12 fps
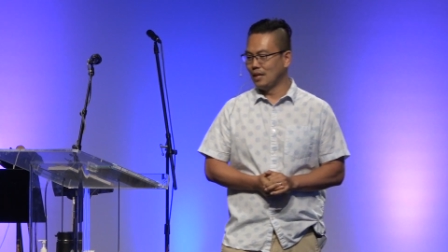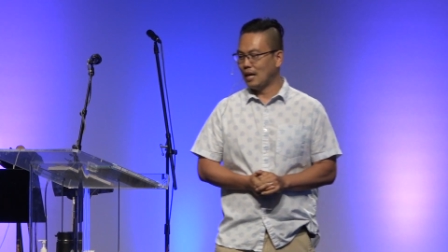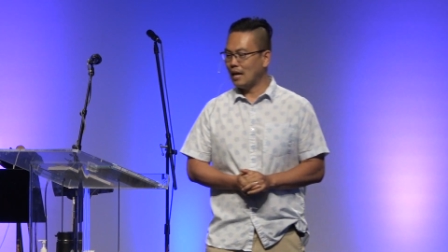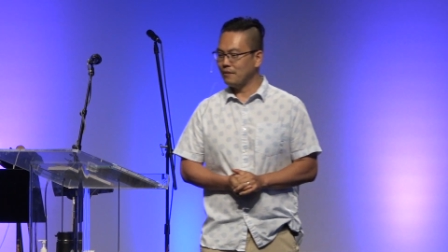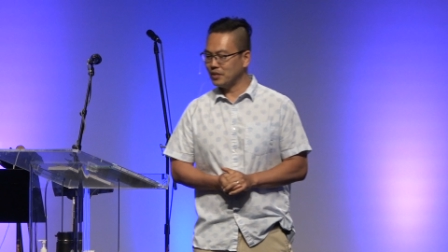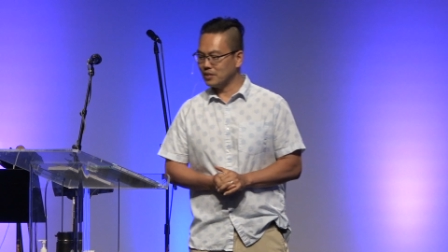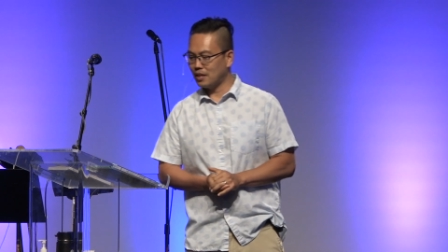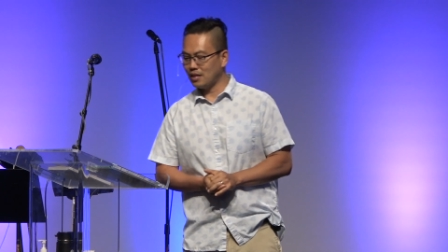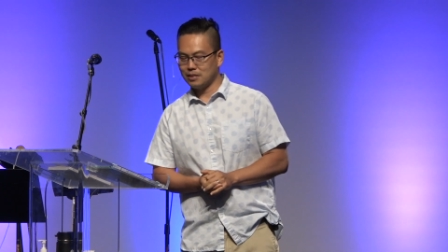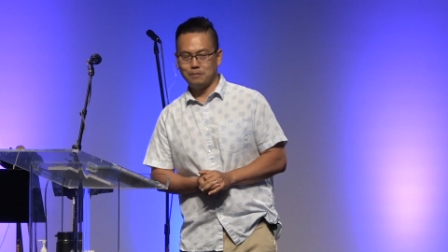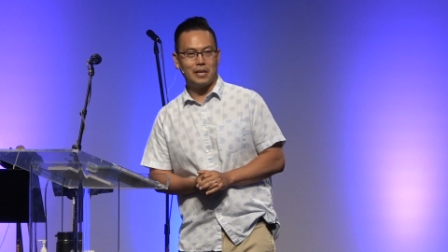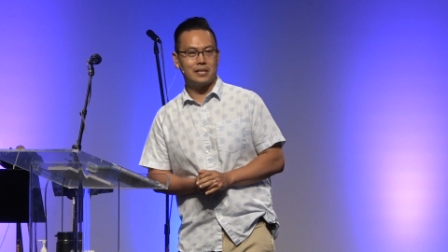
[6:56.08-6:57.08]
I even
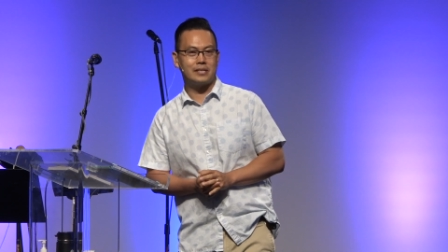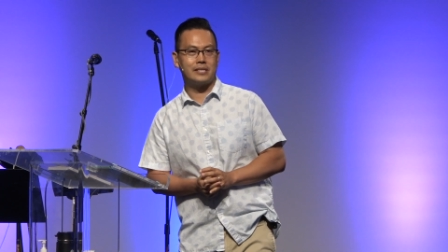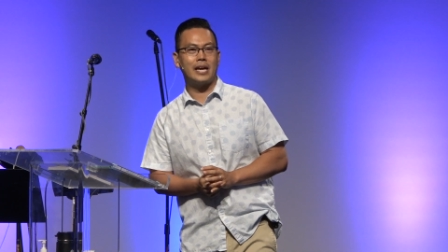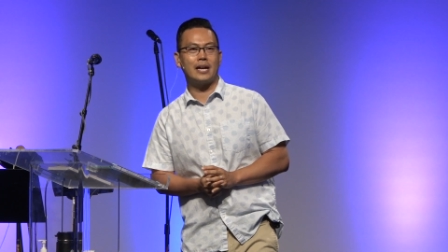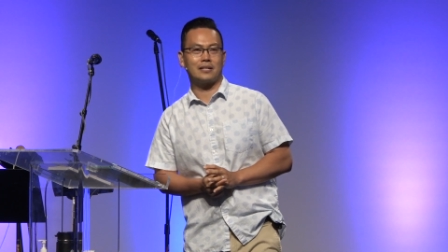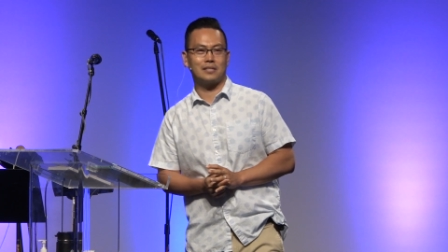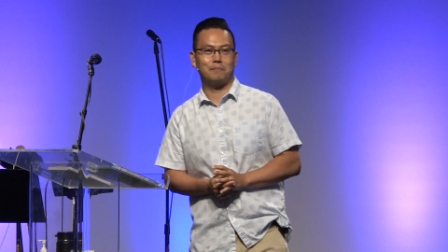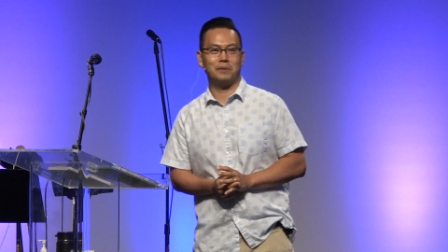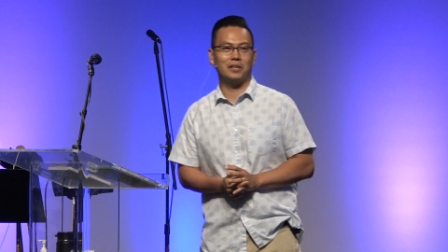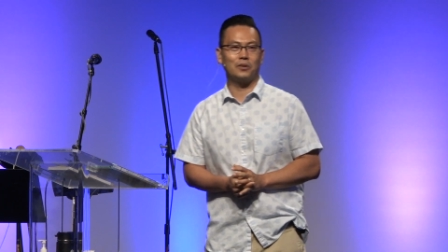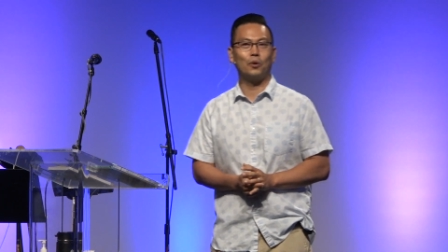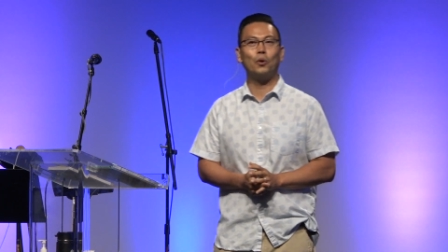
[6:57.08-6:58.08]
talked about sex
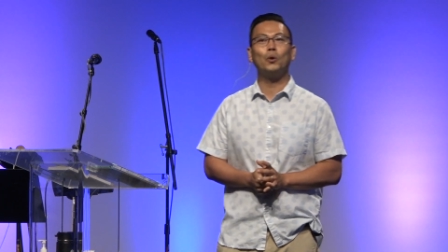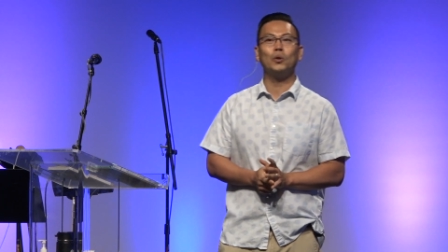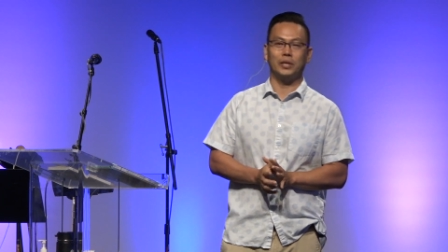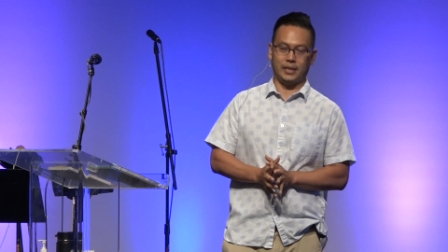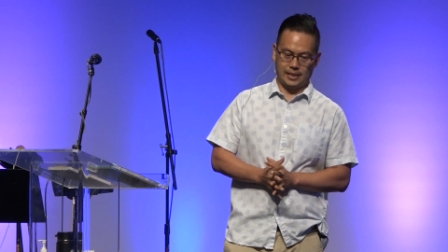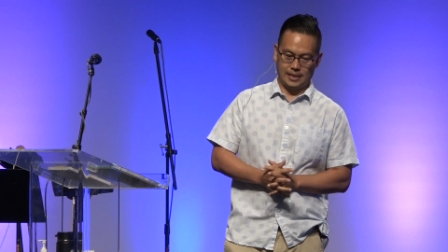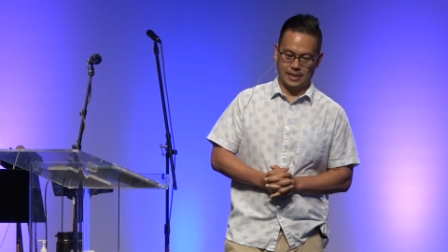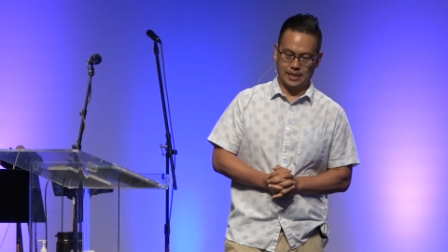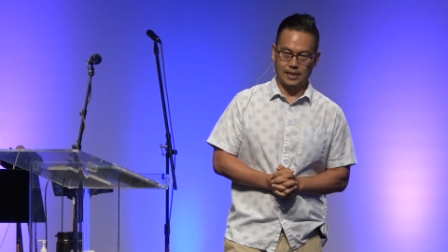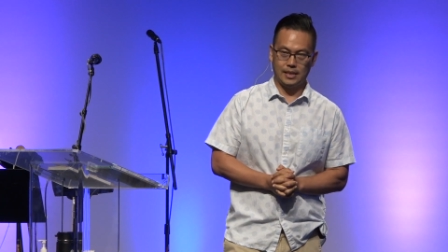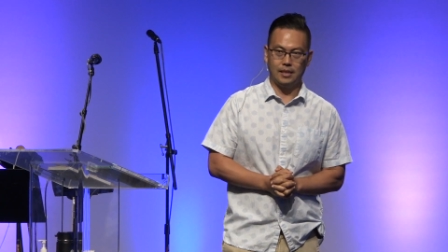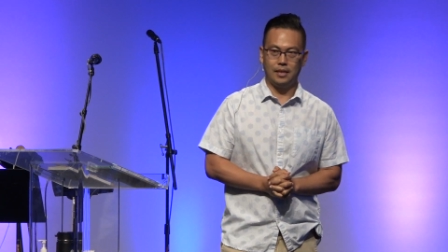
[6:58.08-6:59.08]
being holy
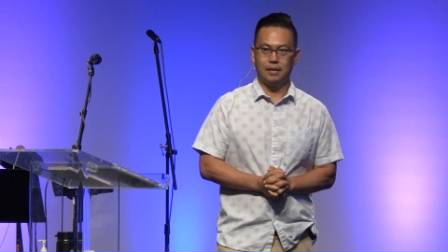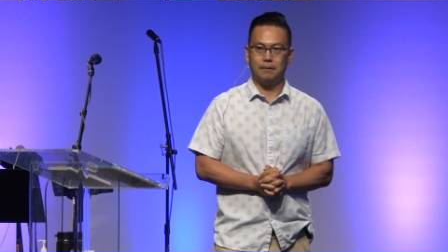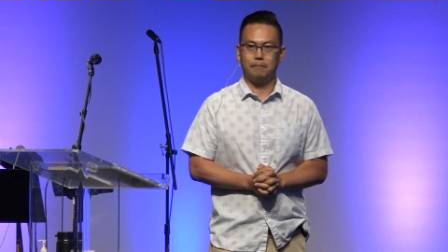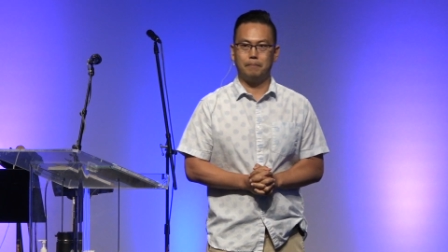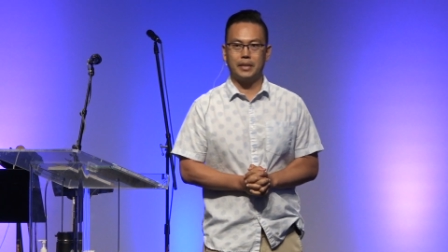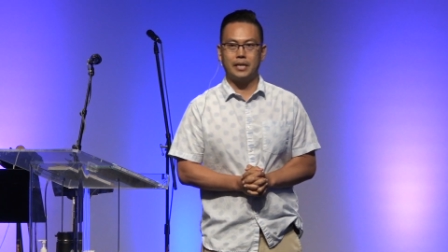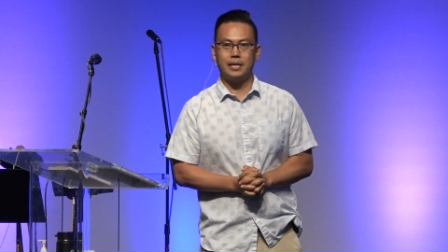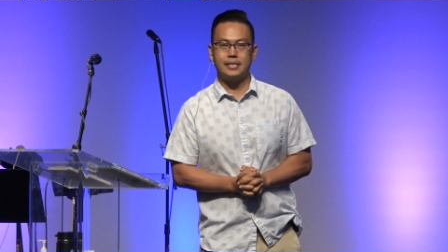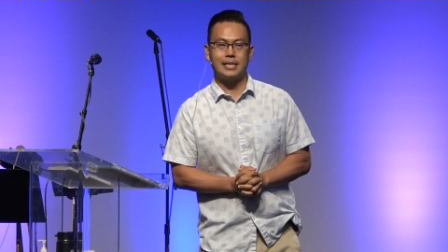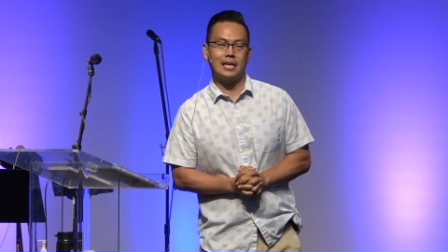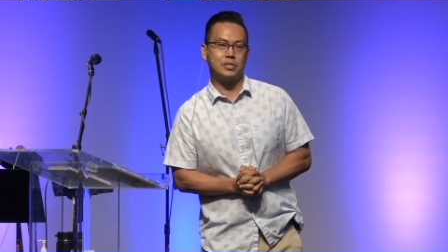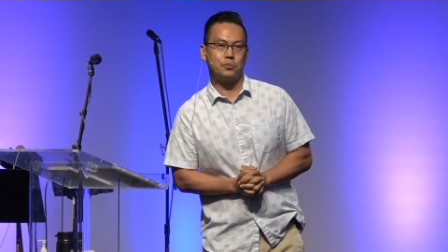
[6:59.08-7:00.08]
because
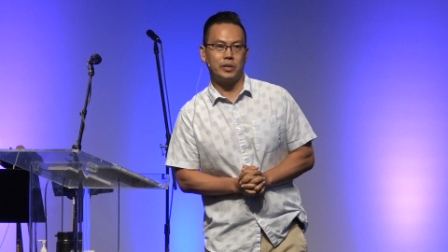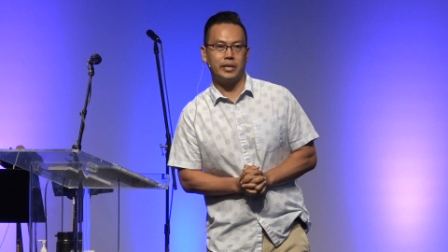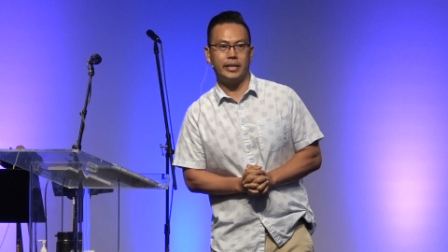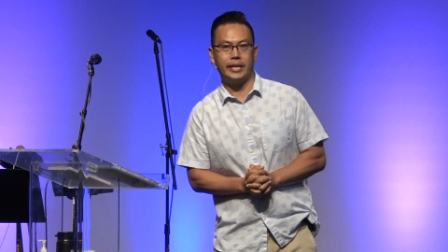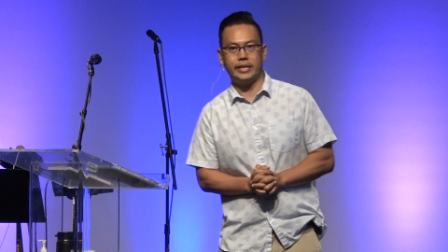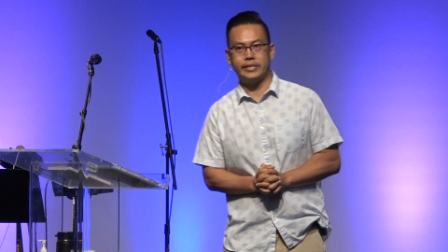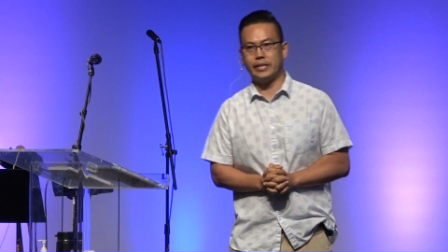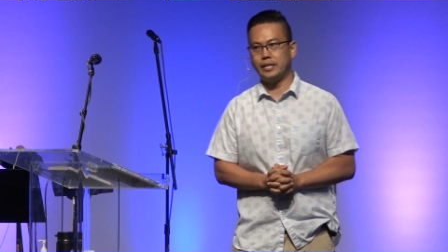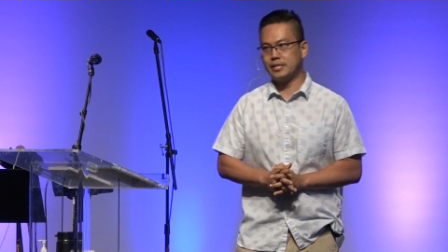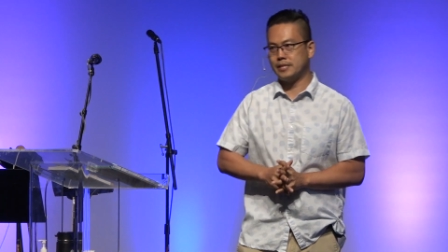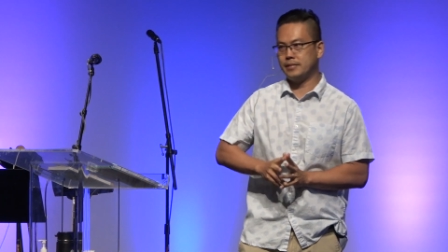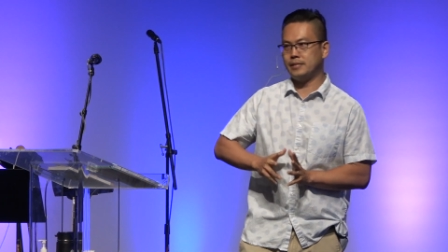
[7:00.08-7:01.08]
that's what it is. It's
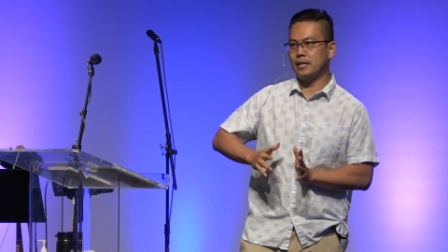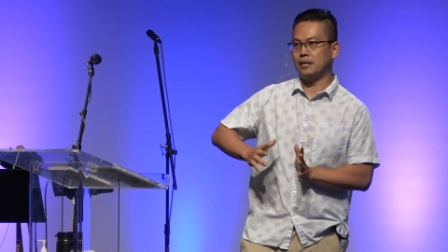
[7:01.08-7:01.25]
set